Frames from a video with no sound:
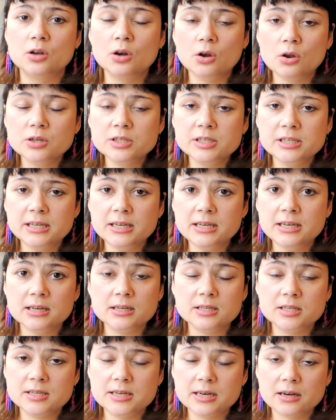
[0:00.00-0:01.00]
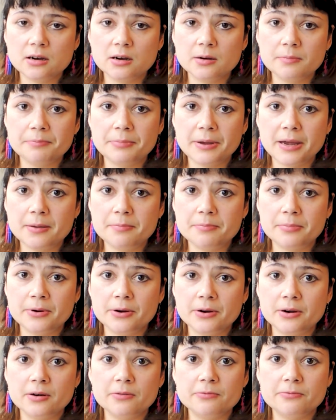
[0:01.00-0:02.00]
glossy sticker
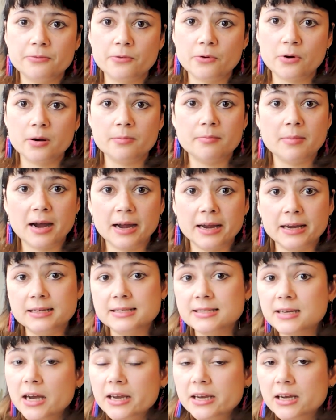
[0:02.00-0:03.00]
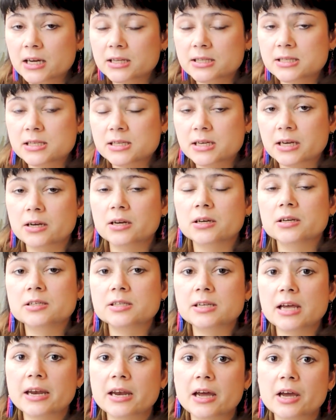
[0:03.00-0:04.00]
paper for my die cut
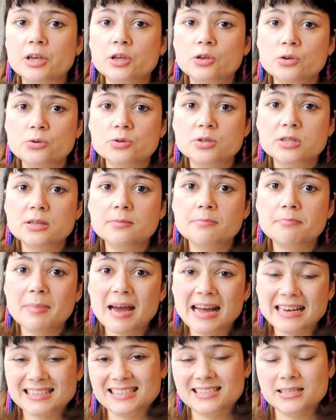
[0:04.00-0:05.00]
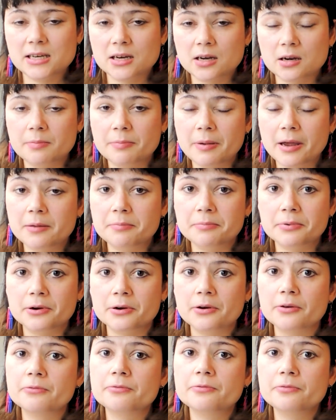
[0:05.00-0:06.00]
stickers, and I use the matte sticker
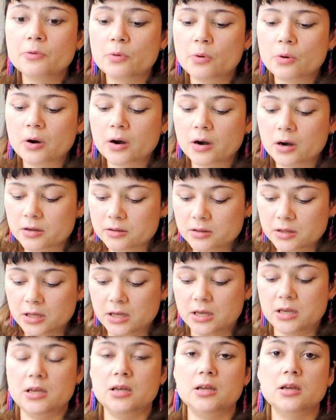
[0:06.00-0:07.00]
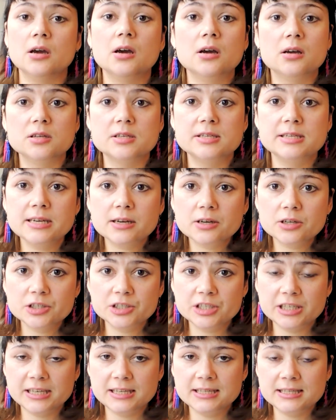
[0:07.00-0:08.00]
paper for the sticker
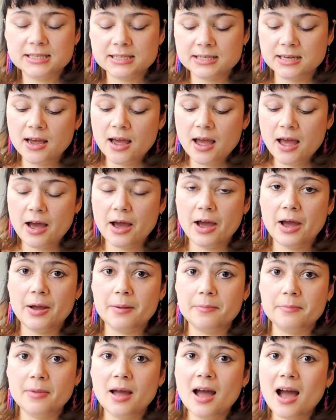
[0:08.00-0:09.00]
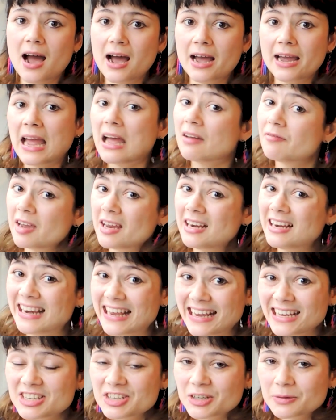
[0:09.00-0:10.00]
sheets. I have a
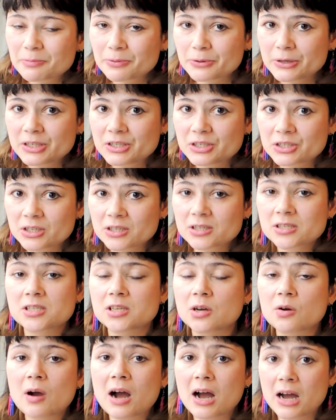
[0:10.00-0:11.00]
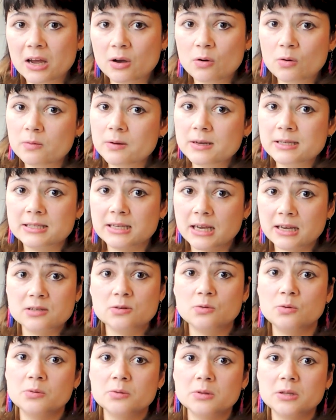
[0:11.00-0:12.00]
laser printer, so I always
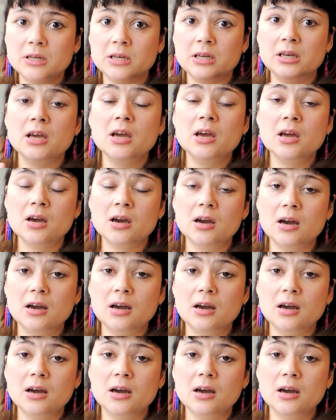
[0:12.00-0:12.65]
get all the